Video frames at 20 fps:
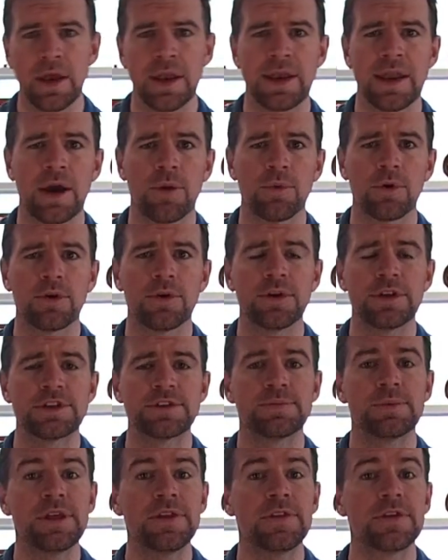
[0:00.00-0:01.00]
Now we're going to
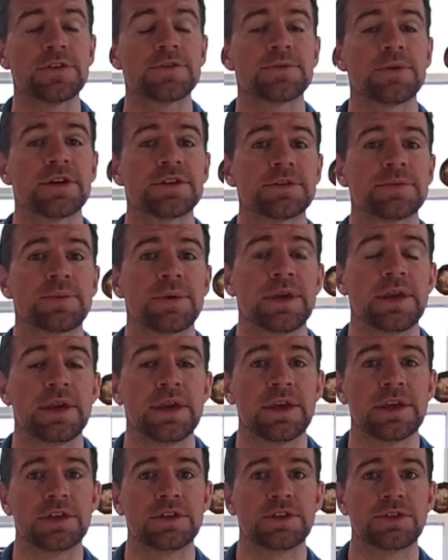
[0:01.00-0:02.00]
split this recipe
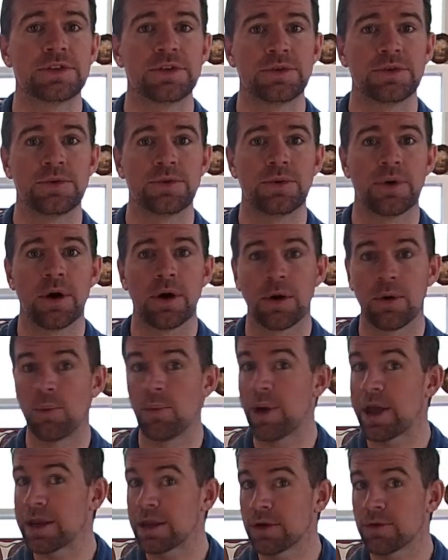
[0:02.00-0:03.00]
into our
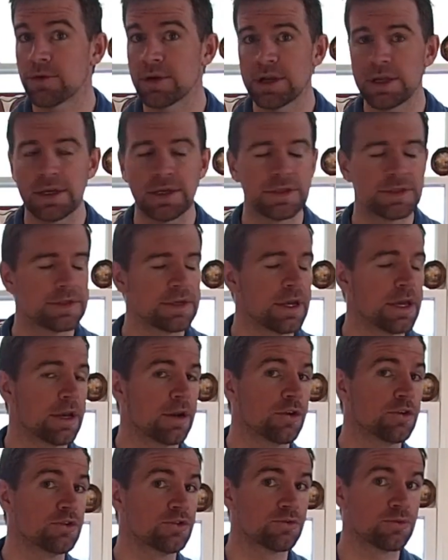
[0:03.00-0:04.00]
wet ingredients and
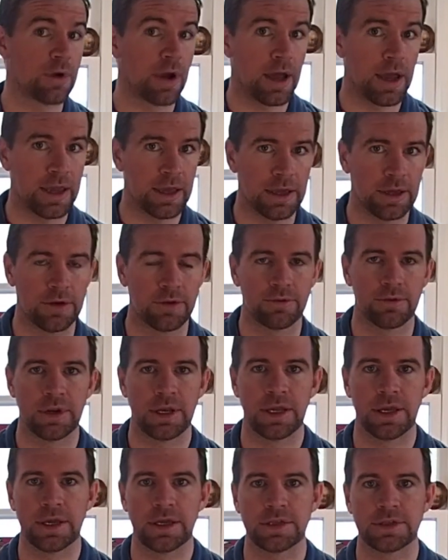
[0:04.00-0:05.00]
our dry
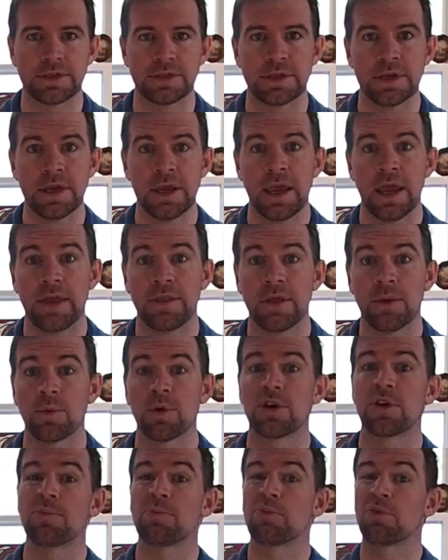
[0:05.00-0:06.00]
ingredients, and then we're
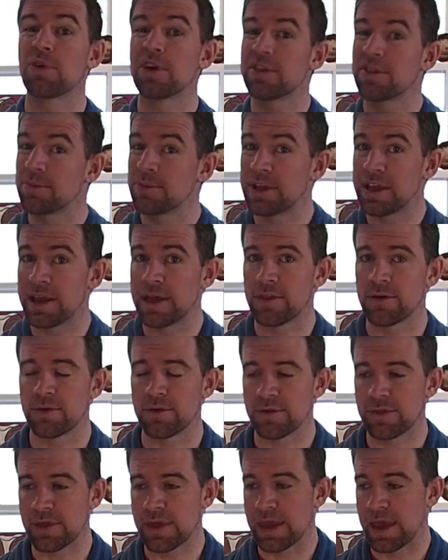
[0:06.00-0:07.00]
going to bring them together
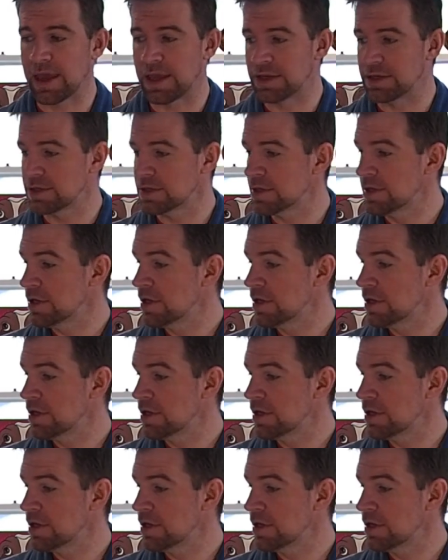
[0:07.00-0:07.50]
at the end.